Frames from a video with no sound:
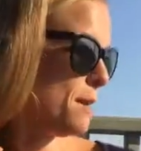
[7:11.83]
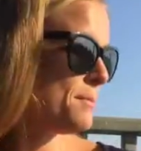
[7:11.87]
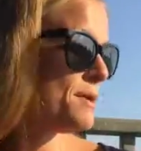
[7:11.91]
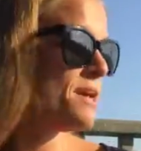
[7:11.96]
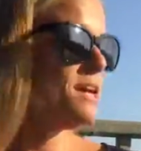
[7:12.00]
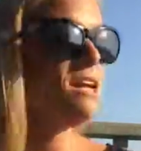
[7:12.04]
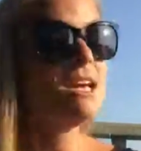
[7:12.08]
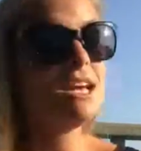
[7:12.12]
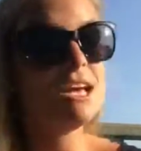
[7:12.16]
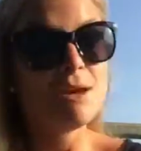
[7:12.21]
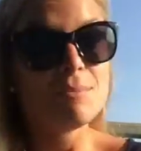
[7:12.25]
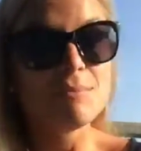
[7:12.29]
up,
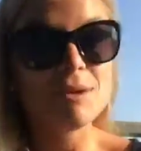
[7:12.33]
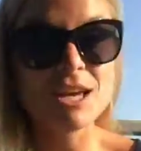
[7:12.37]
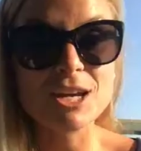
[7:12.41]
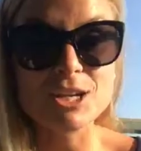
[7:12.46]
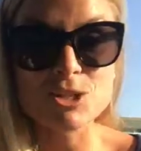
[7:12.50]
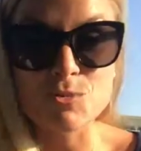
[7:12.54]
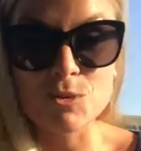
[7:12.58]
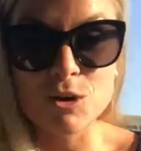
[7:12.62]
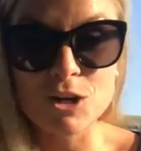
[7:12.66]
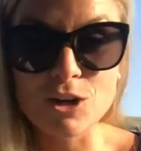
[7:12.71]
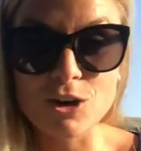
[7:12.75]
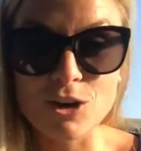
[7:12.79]

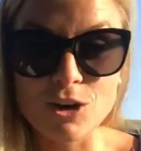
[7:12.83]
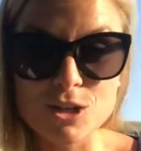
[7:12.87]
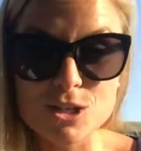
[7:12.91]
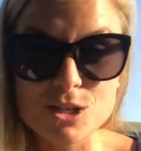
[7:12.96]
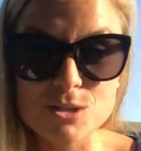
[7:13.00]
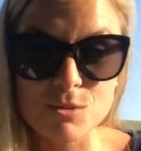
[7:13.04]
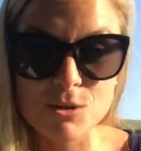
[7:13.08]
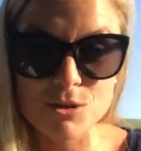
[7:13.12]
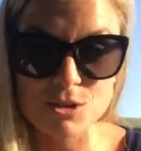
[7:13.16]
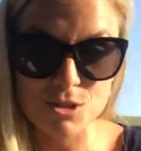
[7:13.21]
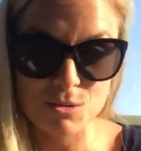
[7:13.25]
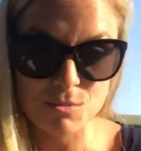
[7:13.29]
because we are
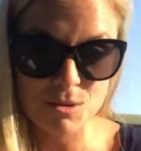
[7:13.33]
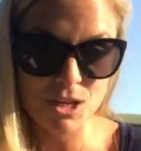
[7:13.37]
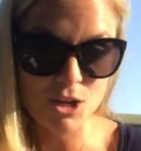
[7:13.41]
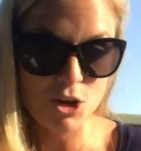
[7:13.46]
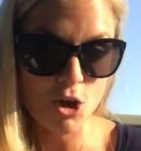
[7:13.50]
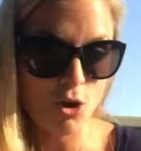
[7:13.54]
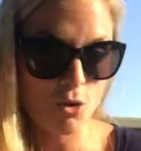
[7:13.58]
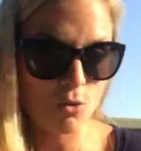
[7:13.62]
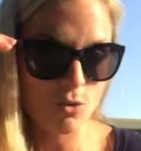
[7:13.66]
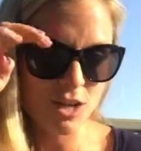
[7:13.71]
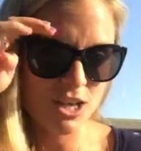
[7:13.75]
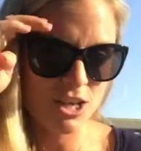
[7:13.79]
supposed to be
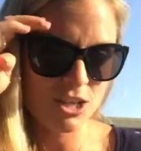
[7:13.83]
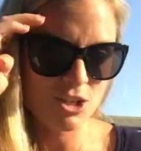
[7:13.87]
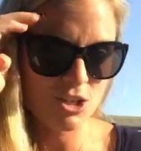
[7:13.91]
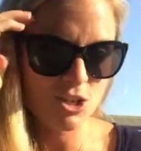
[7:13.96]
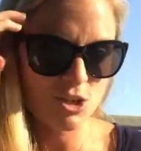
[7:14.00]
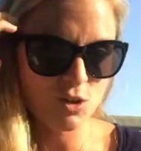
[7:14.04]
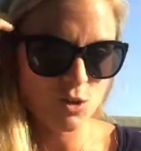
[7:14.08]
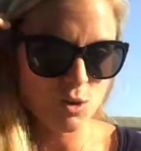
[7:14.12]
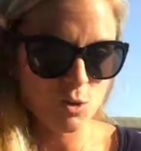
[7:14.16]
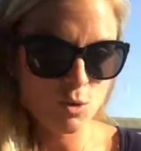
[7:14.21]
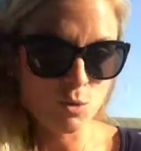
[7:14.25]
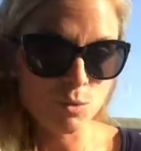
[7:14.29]
going
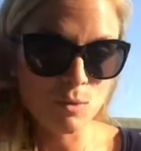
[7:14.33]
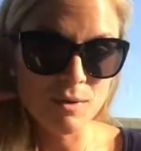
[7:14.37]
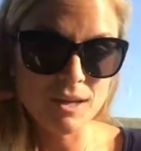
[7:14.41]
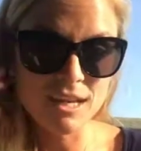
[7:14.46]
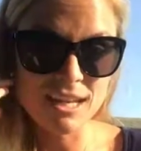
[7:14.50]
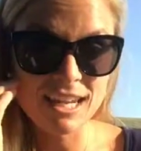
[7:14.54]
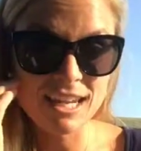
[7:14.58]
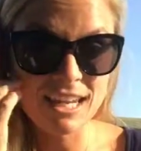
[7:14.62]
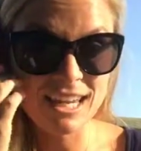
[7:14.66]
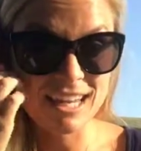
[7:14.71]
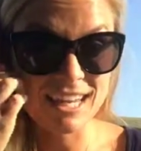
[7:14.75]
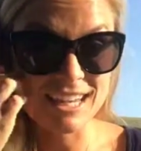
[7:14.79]
to
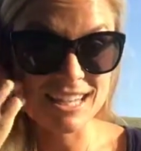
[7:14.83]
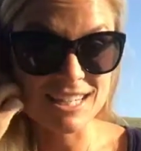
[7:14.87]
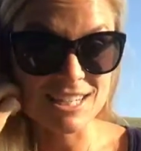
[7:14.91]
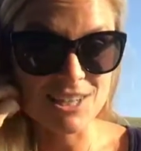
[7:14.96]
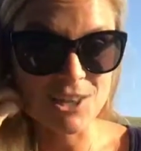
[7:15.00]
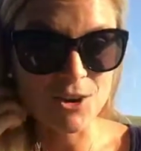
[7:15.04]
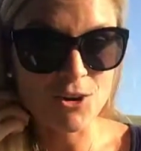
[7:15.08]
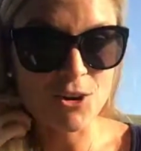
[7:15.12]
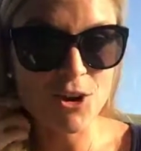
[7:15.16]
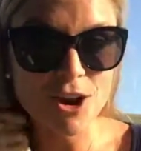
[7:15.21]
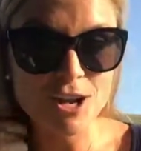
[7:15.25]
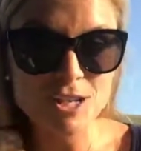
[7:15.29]
meet his
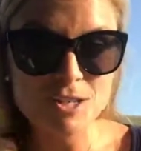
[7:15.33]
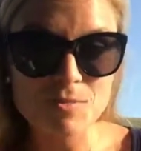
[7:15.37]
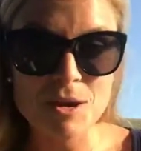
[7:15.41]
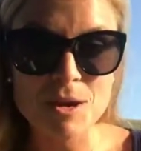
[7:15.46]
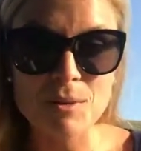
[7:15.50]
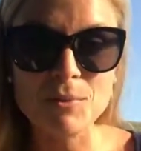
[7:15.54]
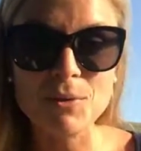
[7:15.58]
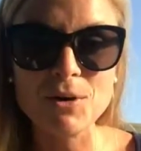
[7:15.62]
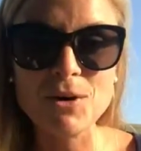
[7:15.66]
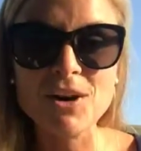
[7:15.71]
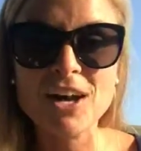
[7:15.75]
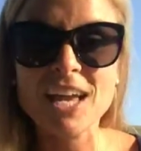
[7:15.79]
lacrosse
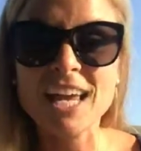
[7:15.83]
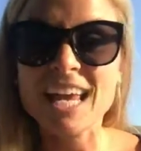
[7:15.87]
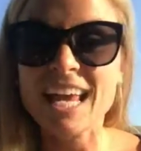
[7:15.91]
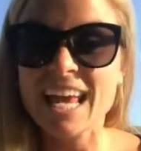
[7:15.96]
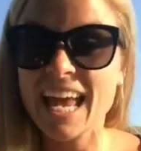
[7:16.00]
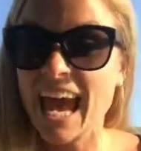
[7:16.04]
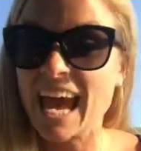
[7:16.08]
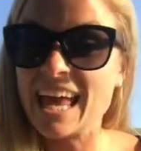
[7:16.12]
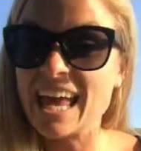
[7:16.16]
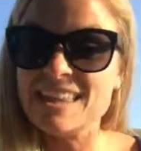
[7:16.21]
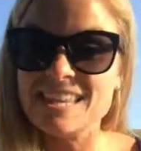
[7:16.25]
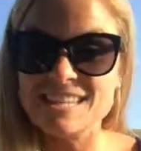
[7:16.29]
people,
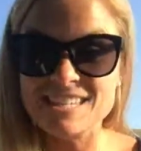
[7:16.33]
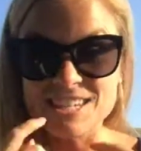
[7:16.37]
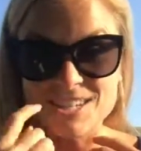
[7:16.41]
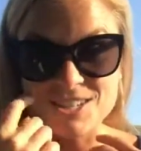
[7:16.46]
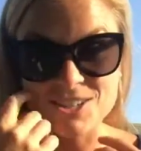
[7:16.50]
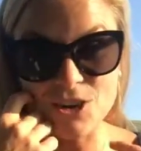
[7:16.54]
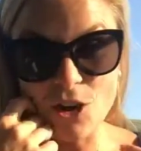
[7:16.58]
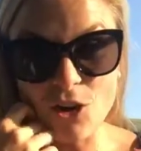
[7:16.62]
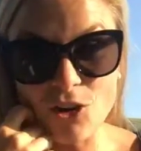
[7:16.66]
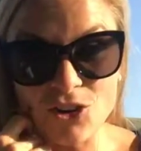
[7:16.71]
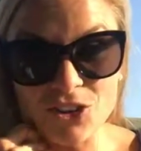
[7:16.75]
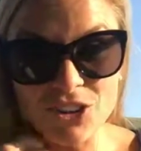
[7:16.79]
and this
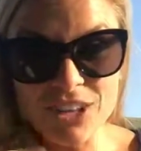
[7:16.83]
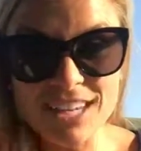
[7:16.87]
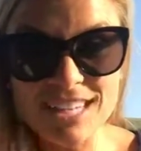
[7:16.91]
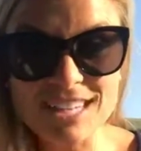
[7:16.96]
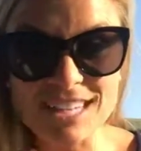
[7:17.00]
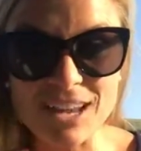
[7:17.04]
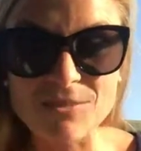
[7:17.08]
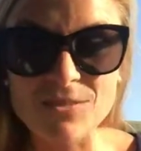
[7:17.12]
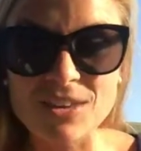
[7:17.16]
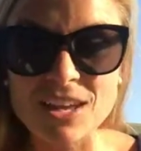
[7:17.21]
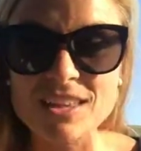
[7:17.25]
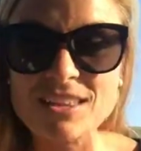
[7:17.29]
is totally
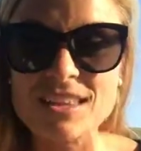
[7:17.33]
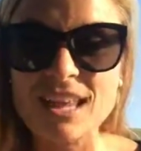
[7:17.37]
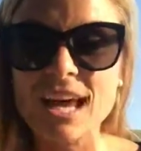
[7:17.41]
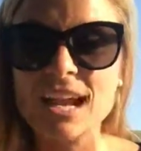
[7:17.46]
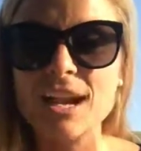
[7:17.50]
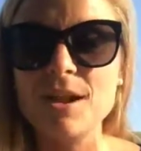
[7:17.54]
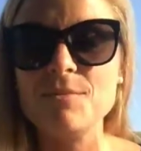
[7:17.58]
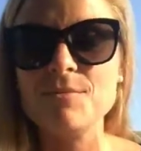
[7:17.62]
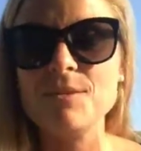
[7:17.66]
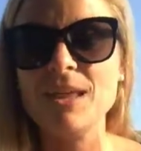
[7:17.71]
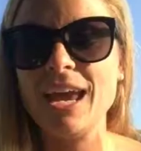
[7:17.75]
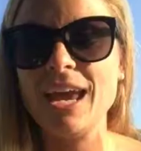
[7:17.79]
something
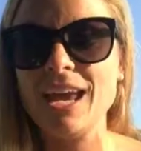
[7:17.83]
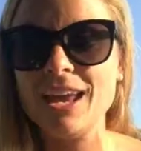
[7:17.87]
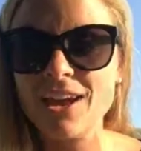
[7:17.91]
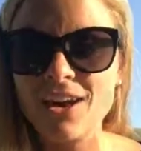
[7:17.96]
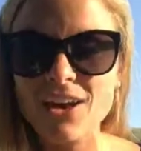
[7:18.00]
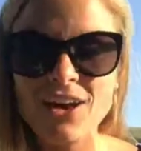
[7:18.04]
that I'm like,